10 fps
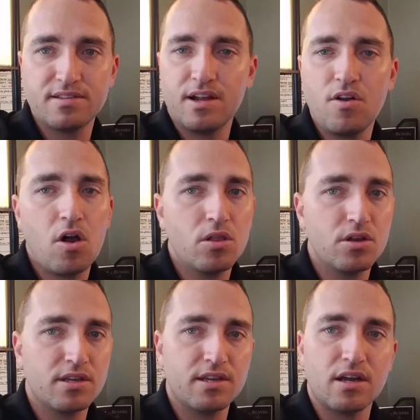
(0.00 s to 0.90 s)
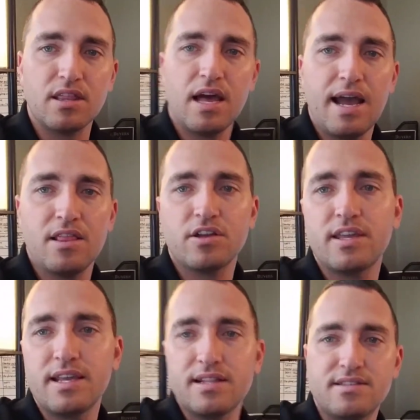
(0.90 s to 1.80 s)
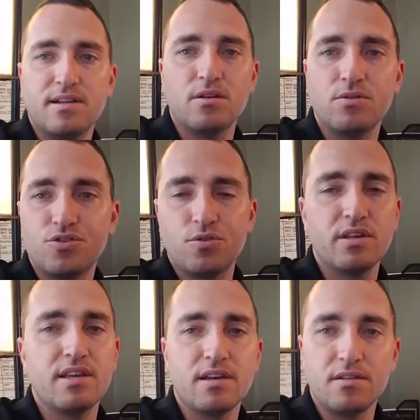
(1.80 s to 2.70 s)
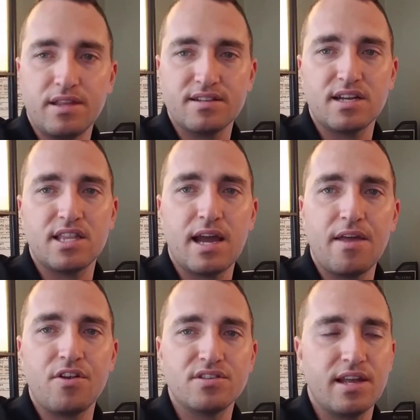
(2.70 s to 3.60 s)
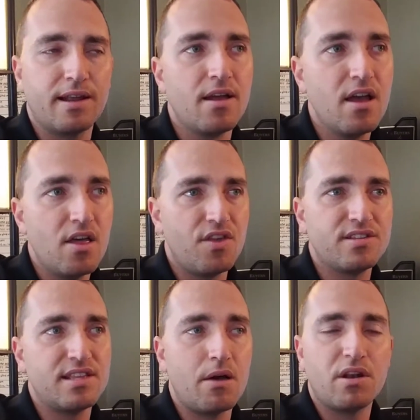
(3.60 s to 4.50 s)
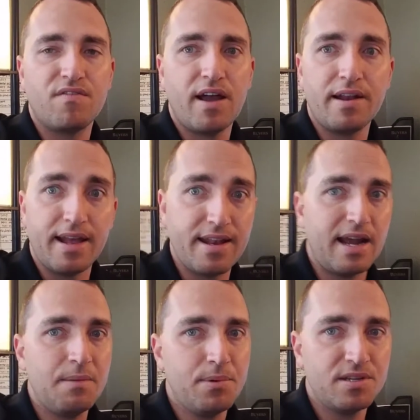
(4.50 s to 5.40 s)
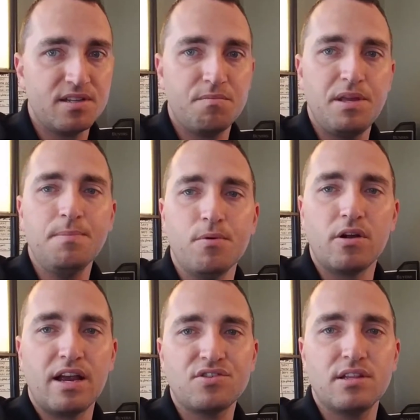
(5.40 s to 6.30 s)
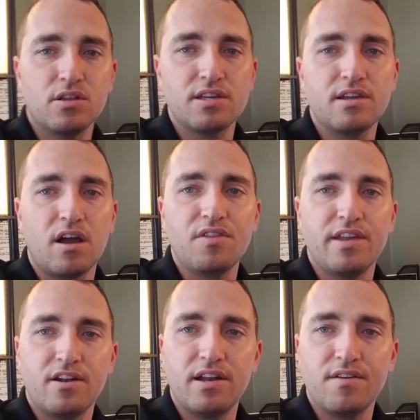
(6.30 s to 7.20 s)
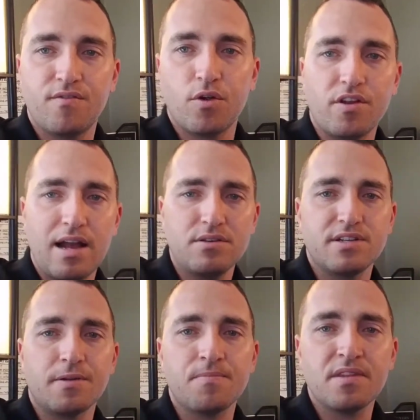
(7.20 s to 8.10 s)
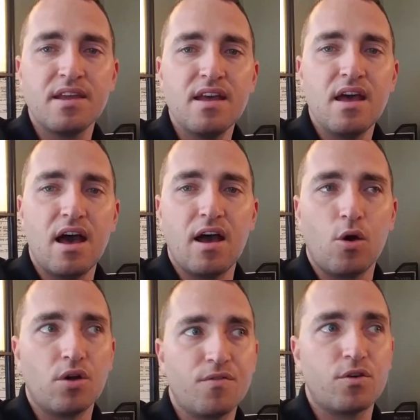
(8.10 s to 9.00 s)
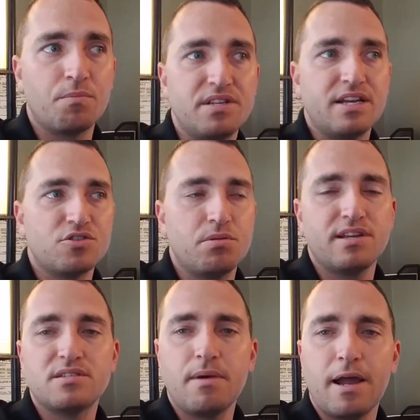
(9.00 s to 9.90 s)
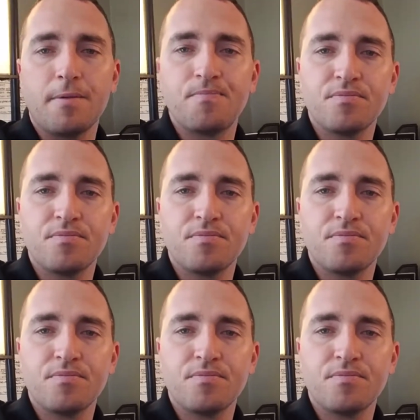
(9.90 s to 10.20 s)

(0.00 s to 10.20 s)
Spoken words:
they're all looking online, looking at Zillow and Trulia and things like that, and they're saying, this is how I want to find it. And 90% of people are actually looking on the internet for their housing or for a potential place to buy.